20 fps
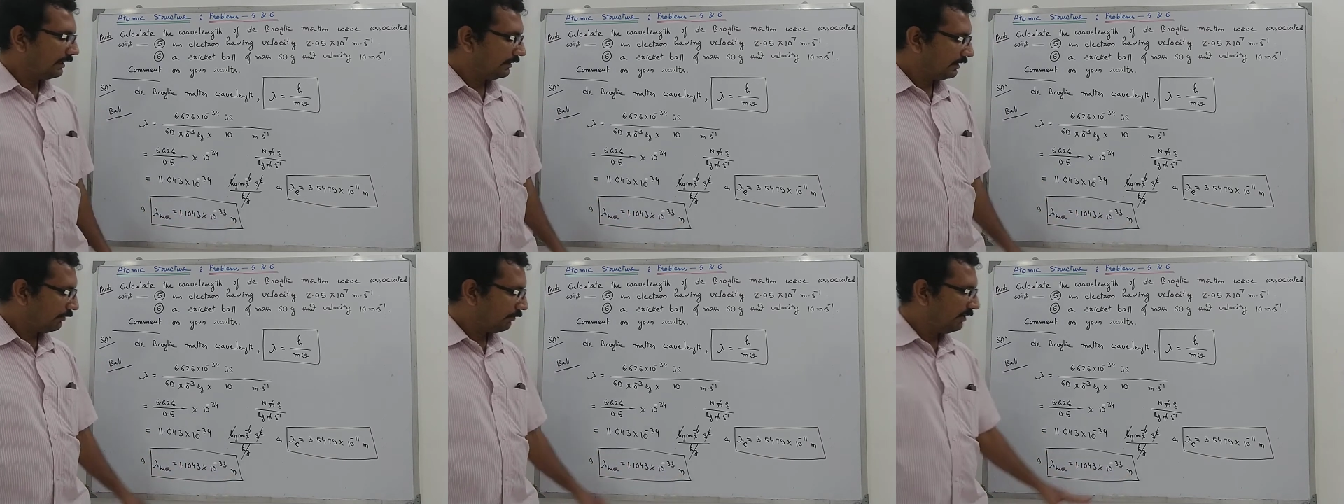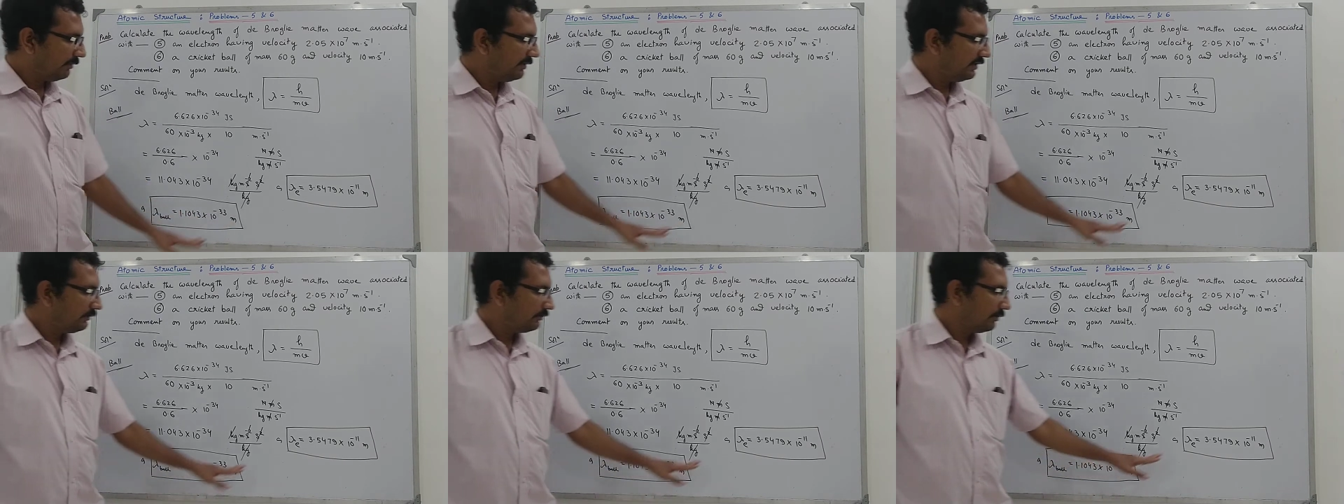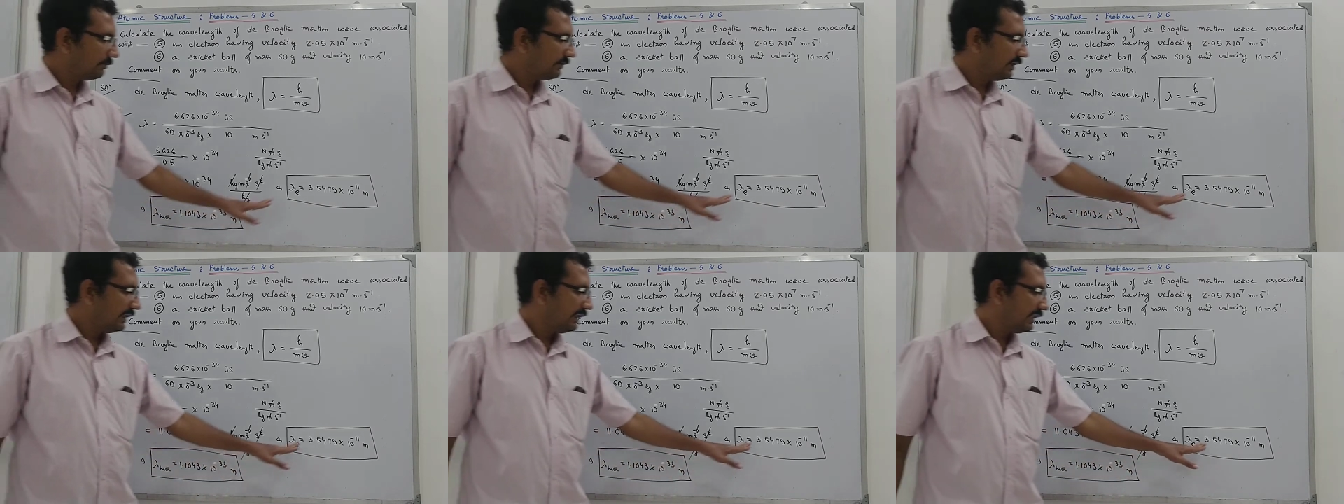and the
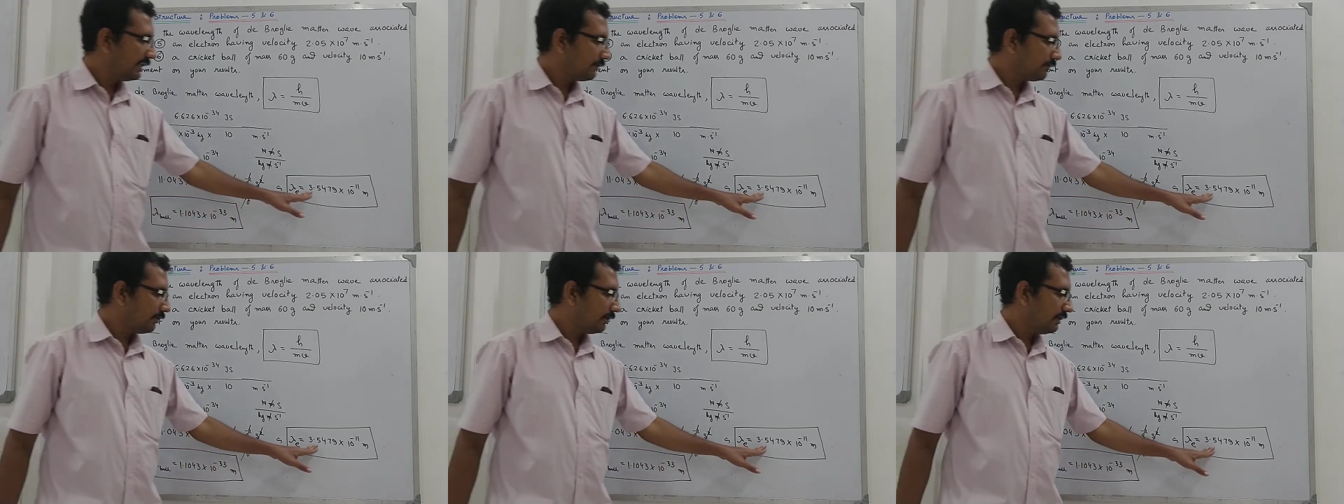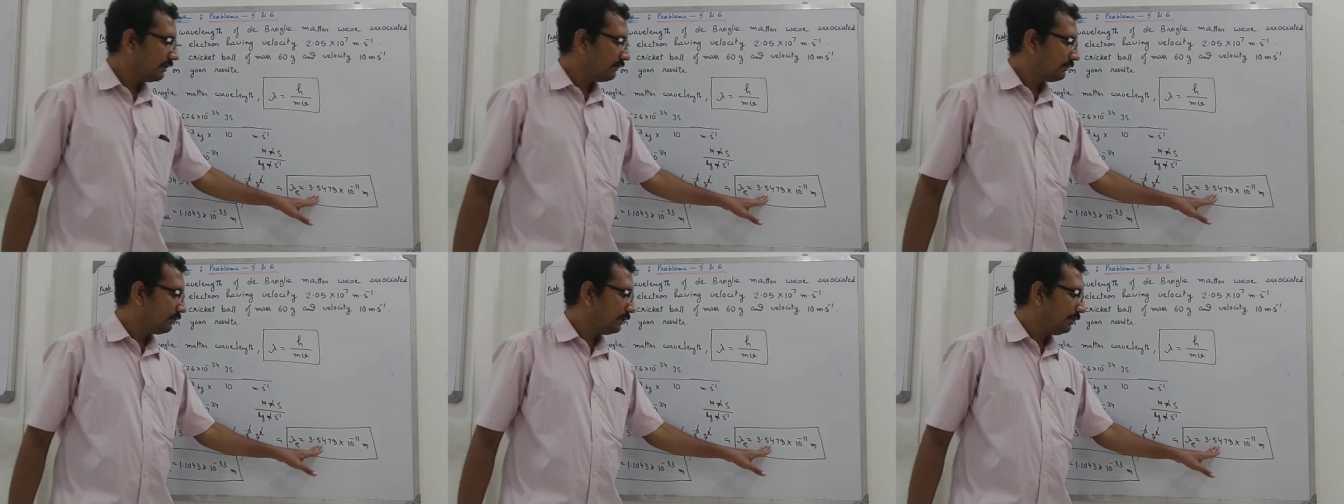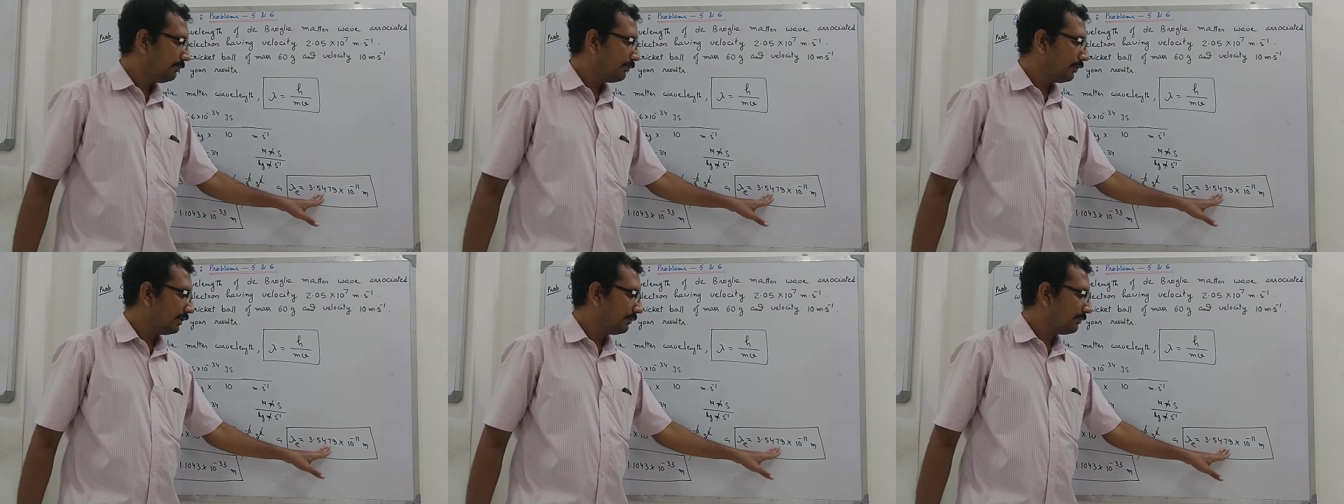wavelength of the electron is
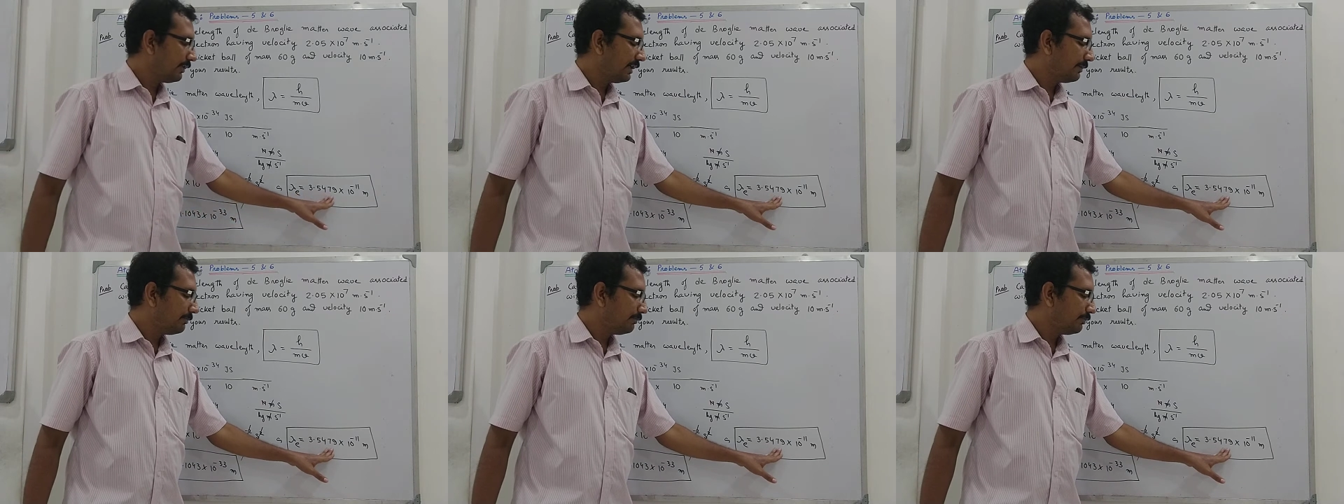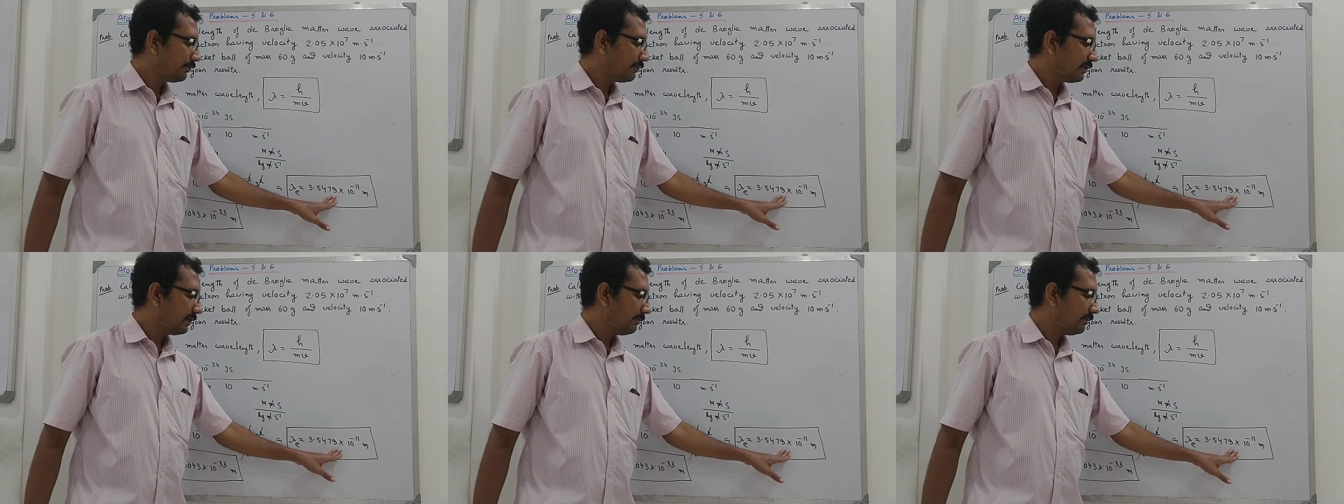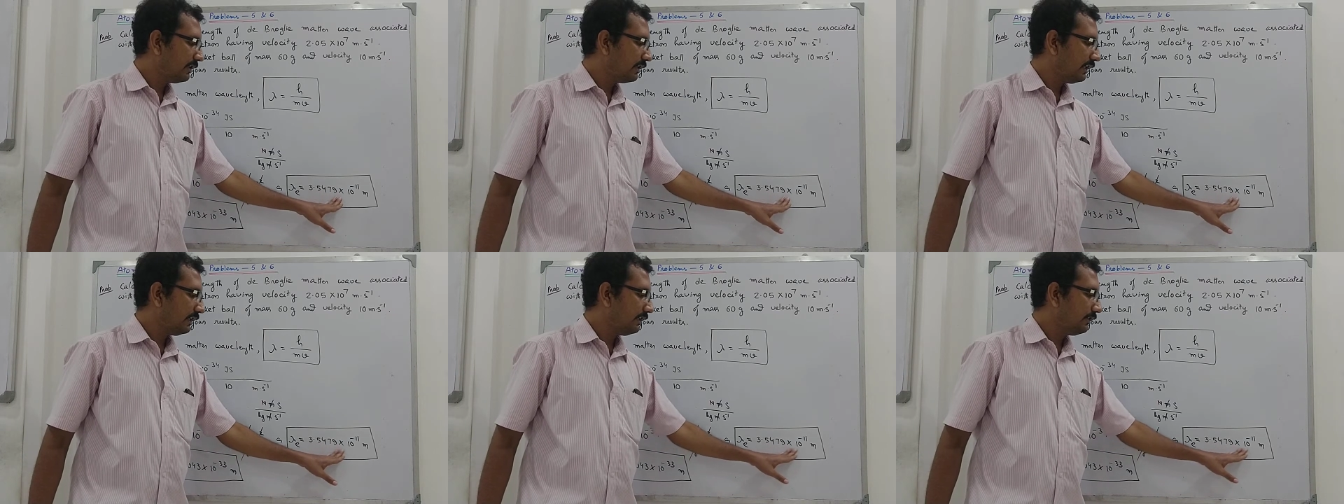
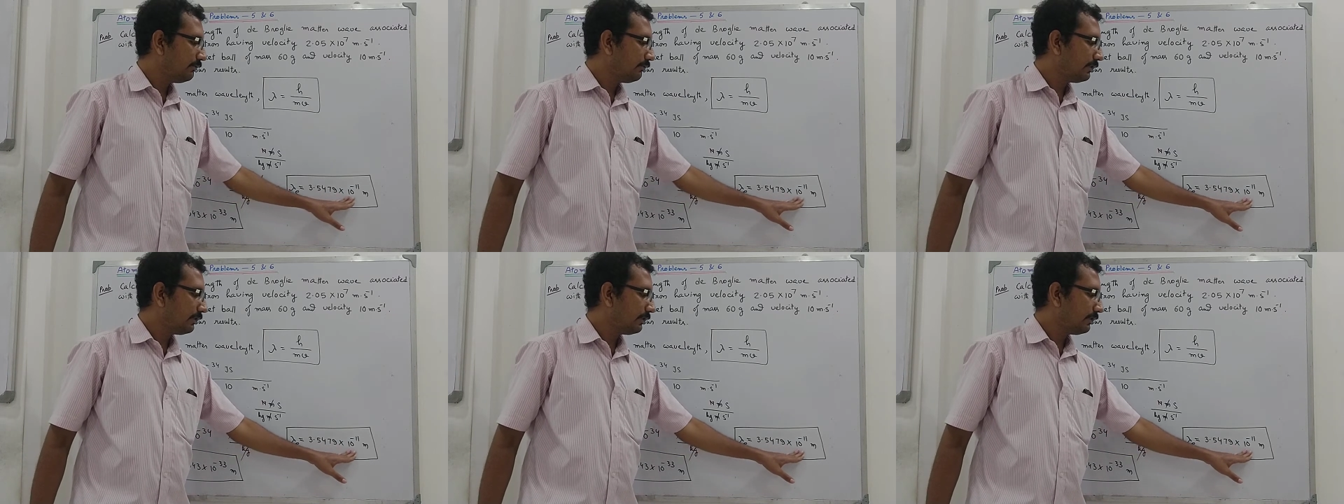3.5479